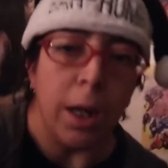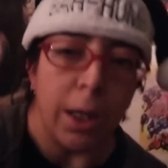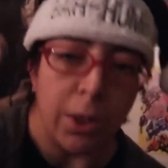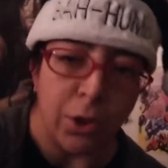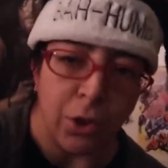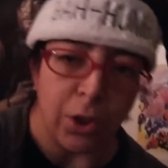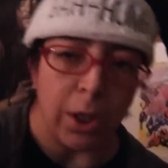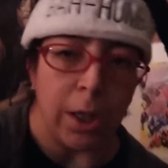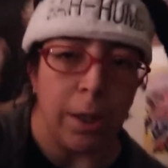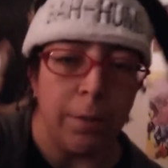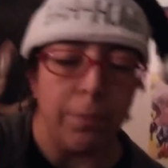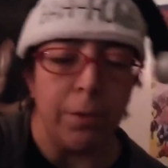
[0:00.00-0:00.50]

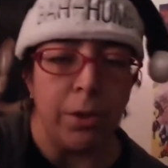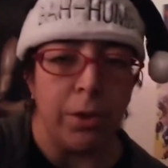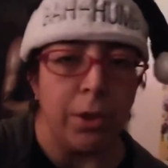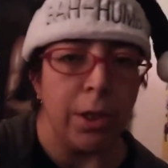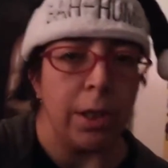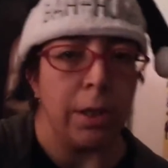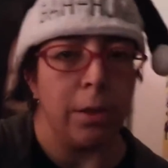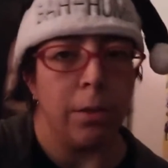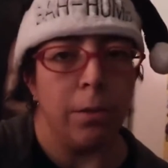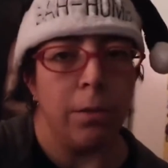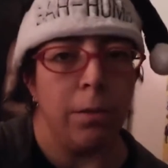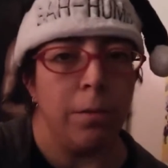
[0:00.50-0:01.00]
such a heavy
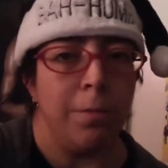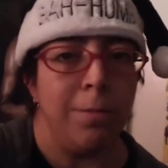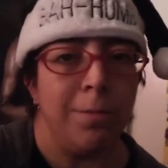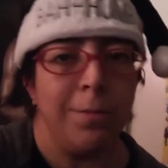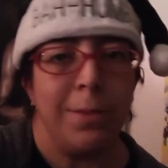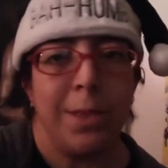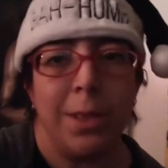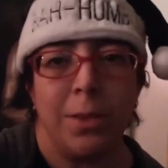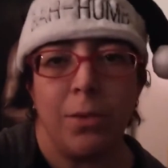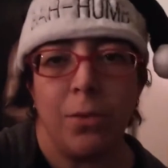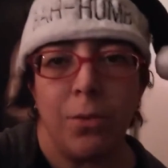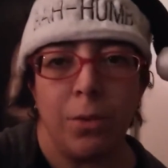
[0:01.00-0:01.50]
channel,
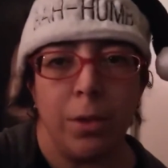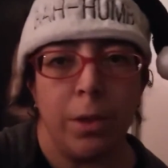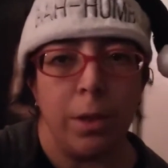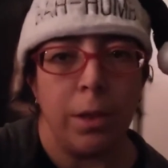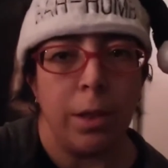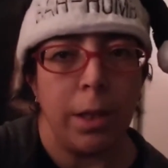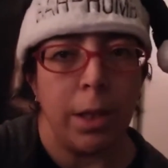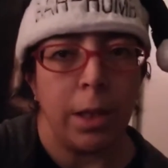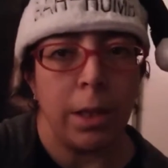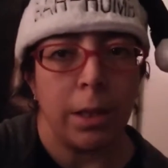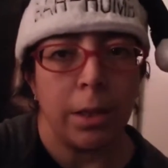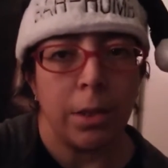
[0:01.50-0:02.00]
that sort
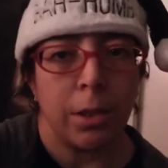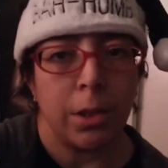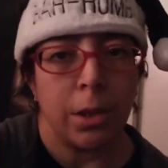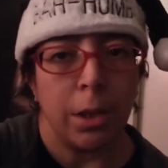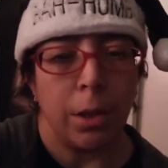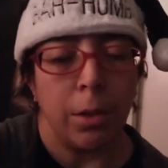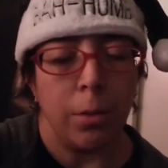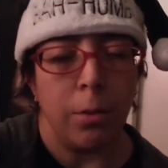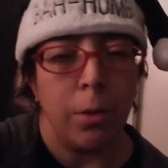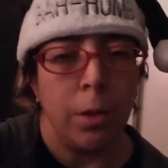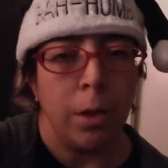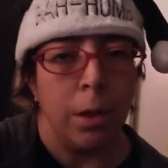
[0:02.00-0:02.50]
of thing.
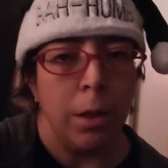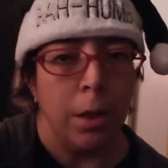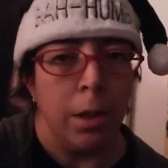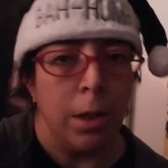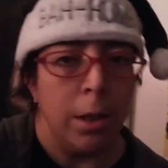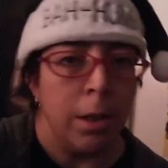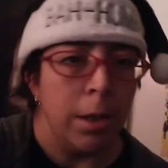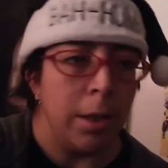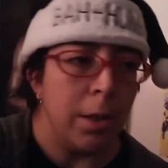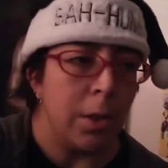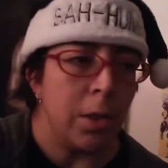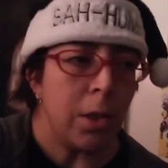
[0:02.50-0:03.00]
So,
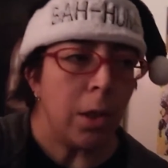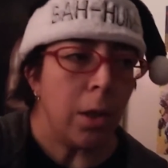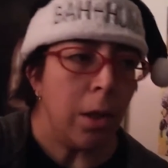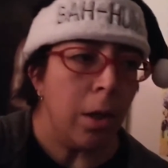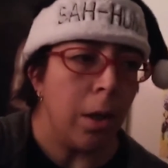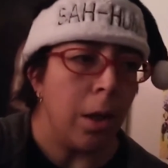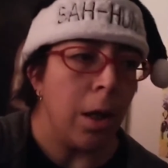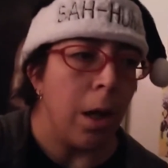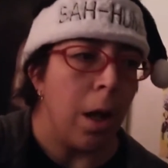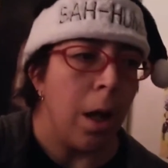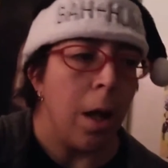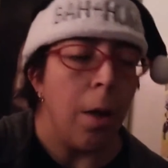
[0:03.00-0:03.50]
it's
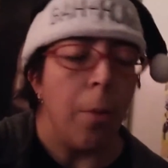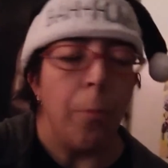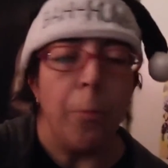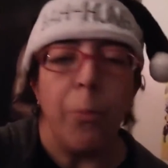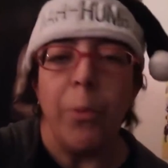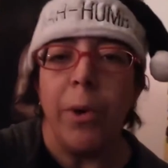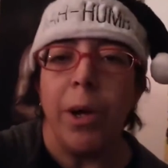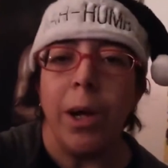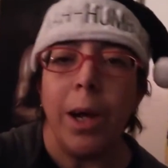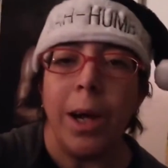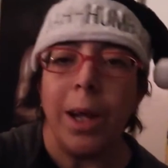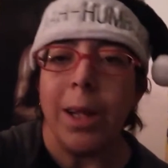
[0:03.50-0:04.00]
hard.
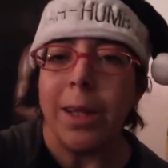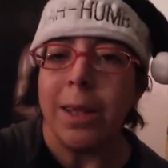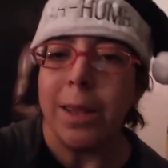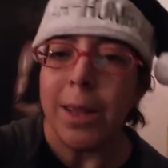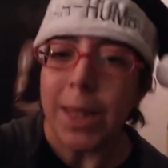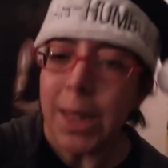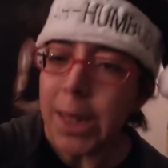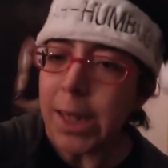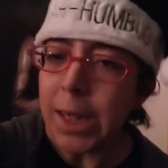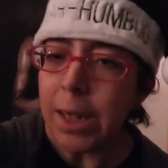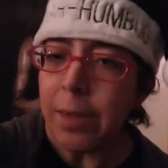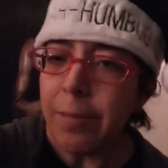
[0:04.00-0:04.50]
But I
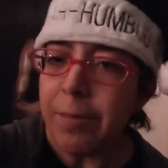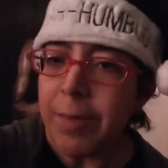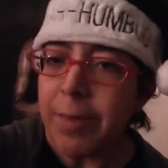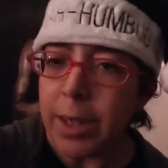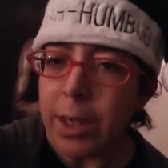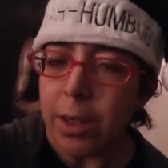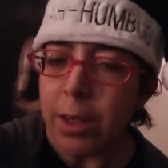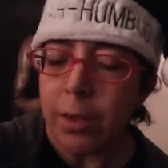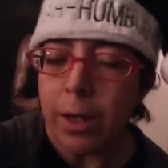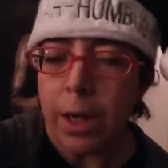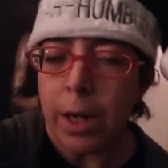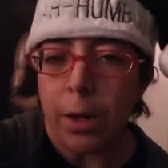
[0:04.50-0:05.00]
think I
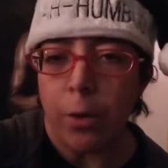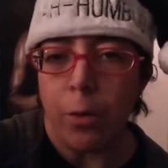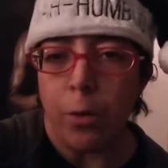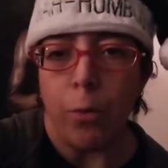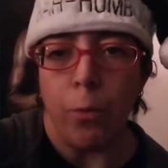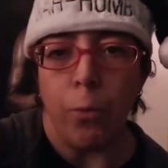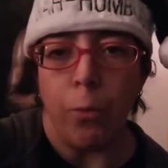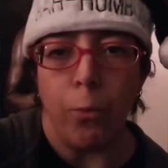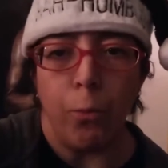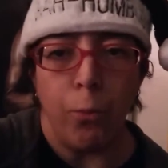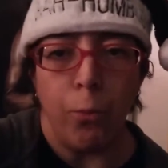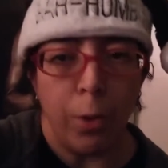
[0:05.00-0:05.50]
figured out
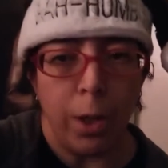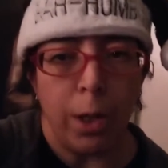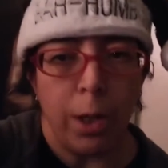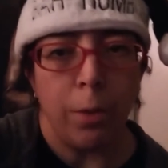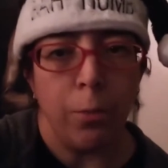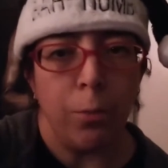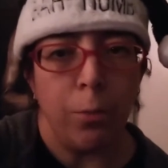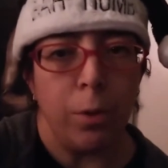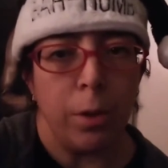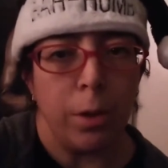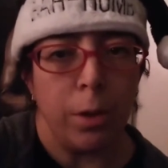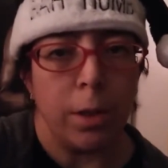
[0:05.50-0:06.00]

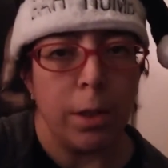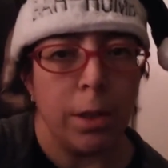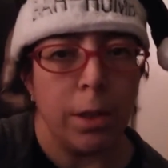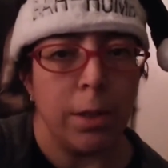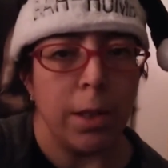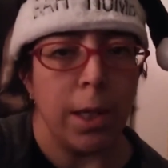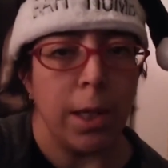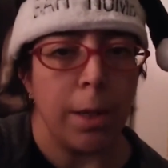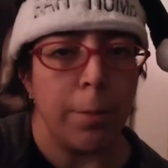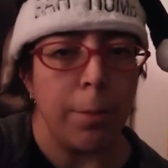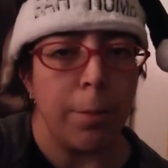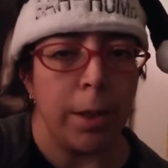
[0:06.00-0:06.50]
what we're going
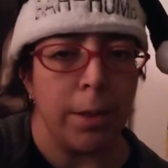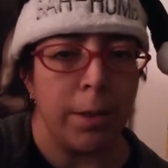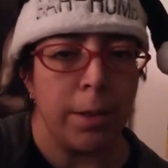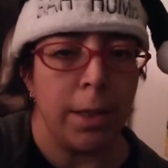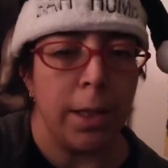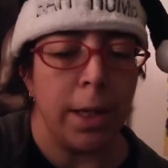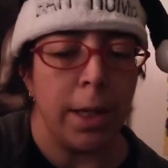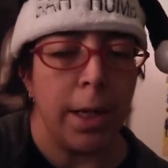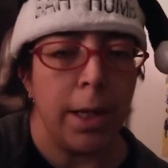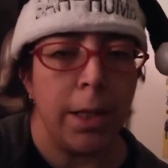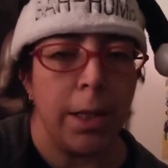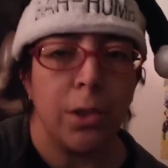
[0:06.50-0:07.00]
to talk about
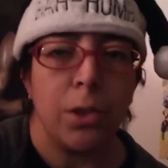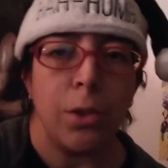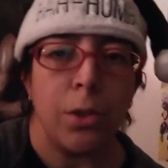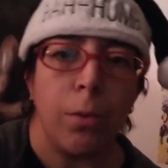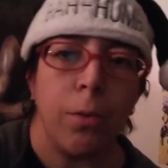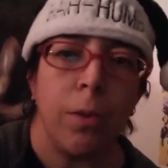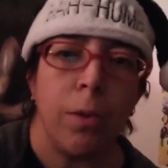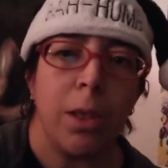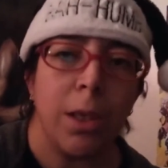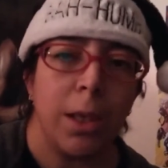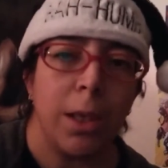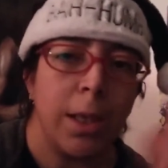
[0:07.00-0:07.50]
today. So,
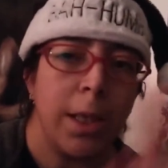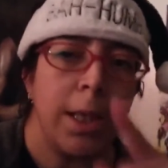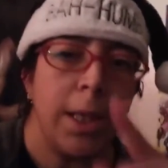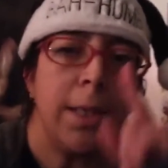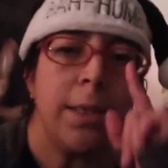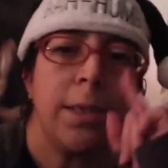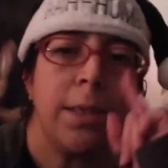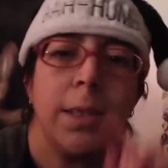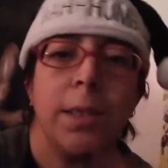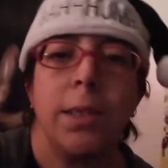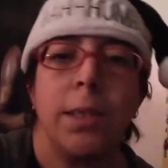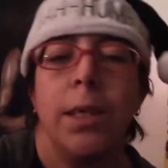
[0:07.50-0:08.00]

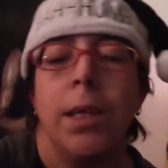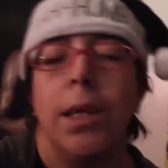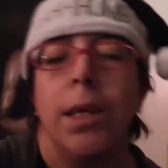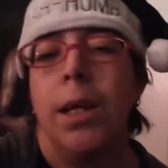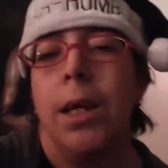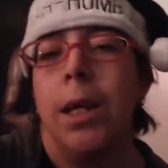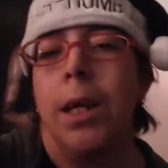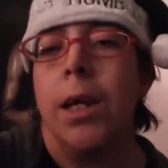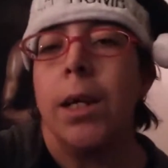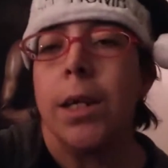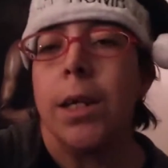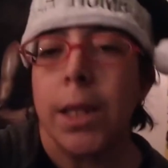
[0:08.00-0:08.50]
let's
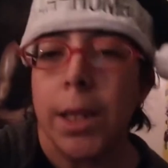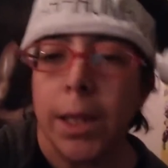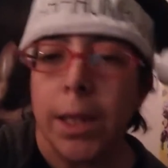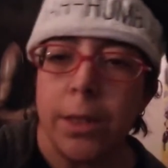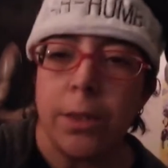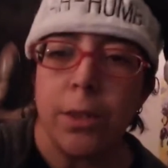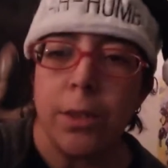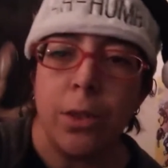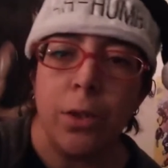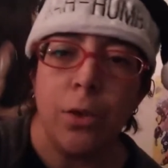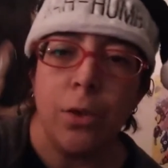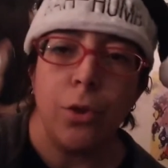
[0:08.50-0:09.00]

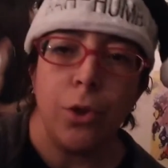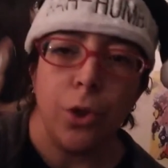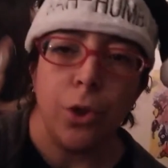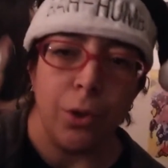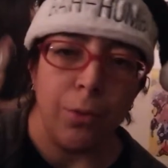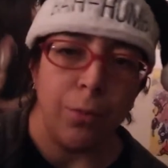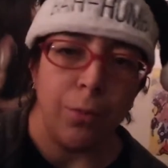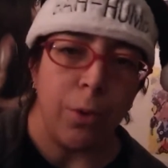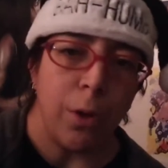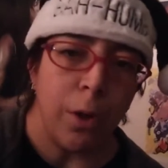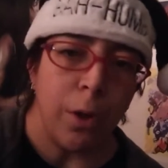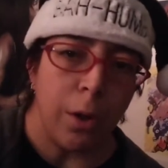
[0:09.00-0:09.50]
get
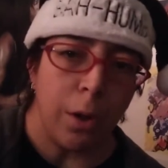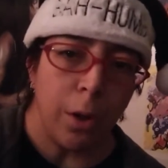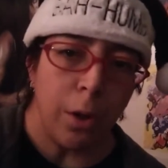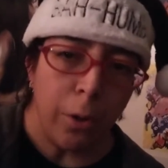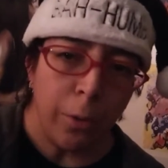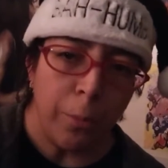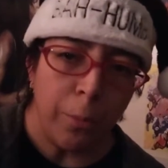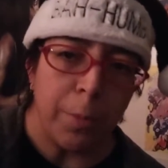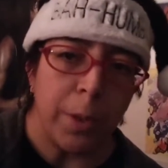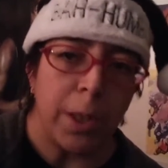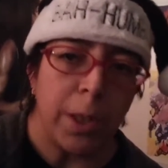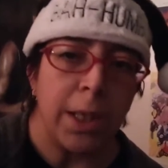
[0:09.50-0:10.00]
to
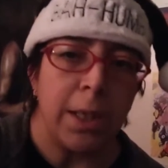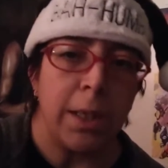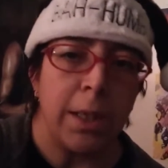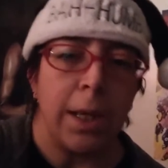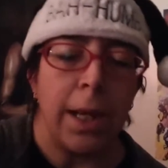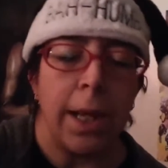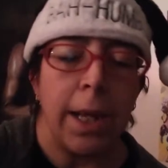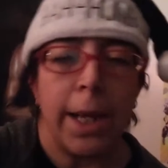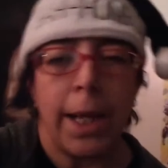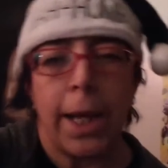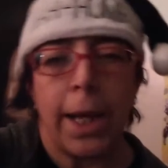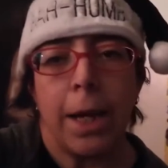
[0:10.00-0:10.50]

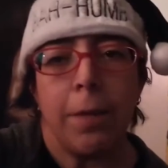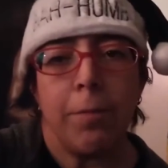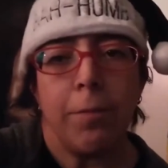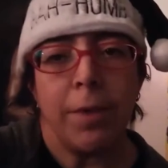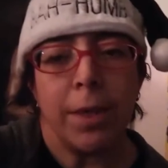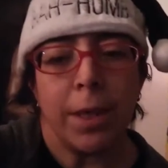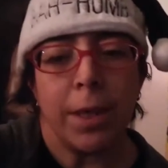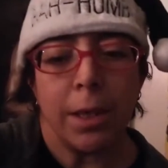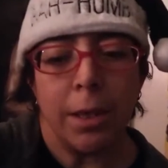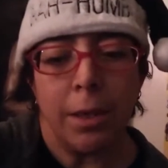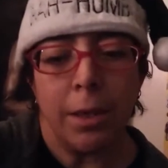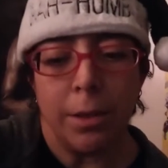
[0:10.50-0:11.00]
opening
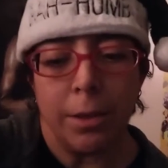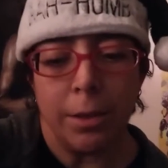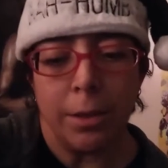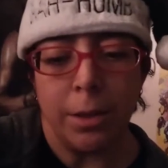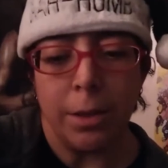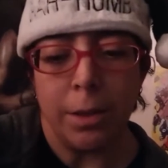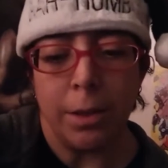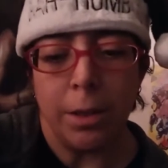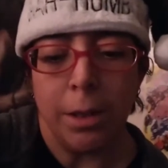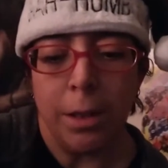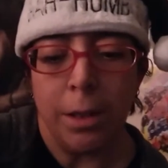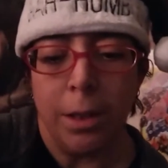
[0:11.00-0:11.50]
Advent
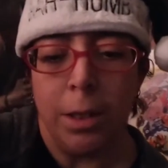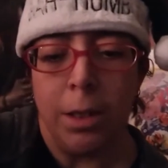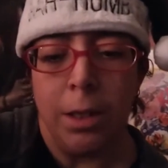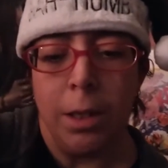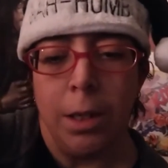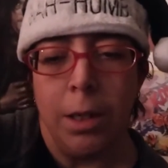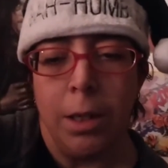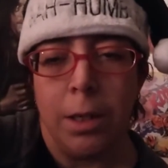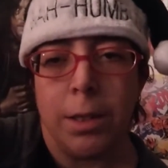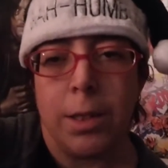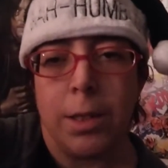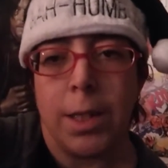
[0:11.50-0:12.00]
Calendar
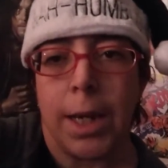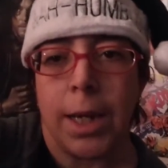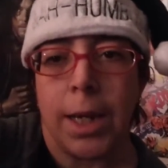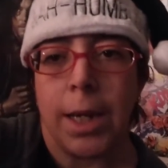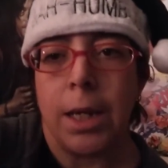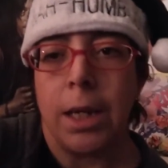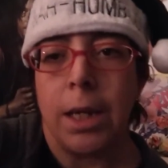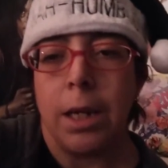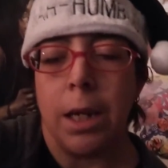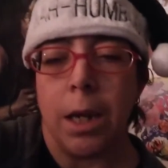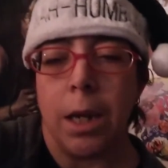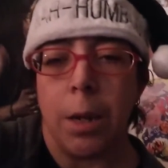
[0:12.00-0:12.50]

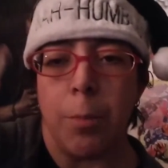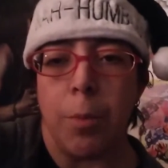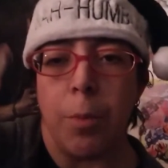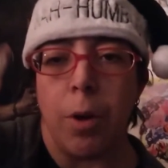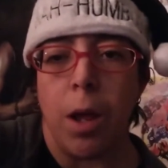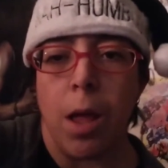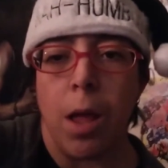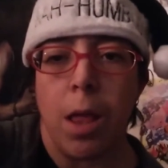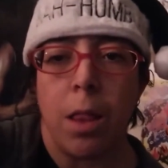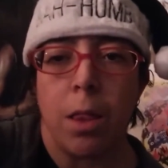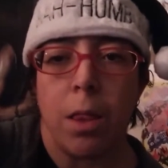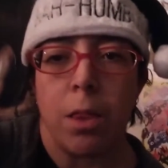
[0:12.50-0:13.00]
day
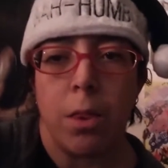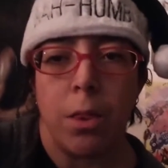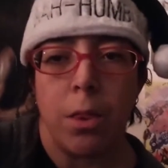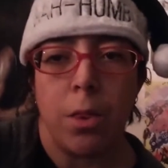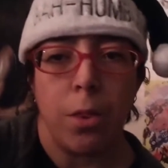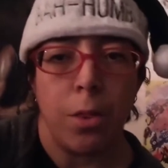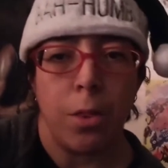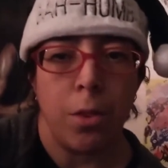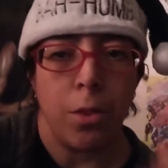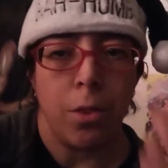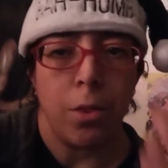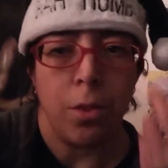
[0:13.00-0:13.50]
number
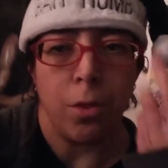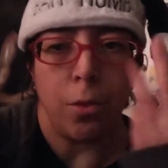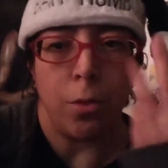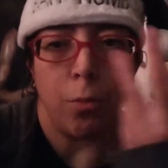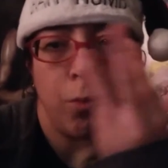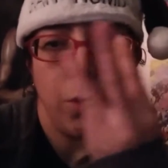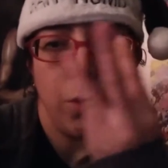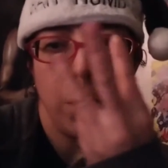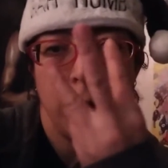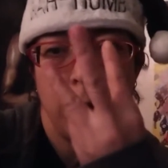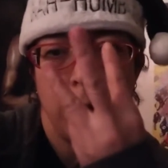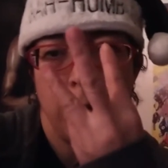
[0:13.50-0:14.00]

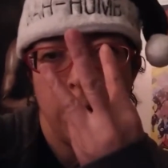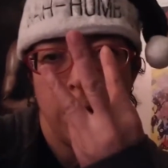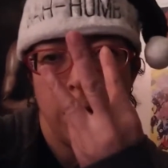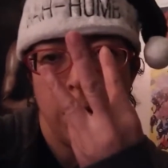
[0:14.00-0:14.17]
3.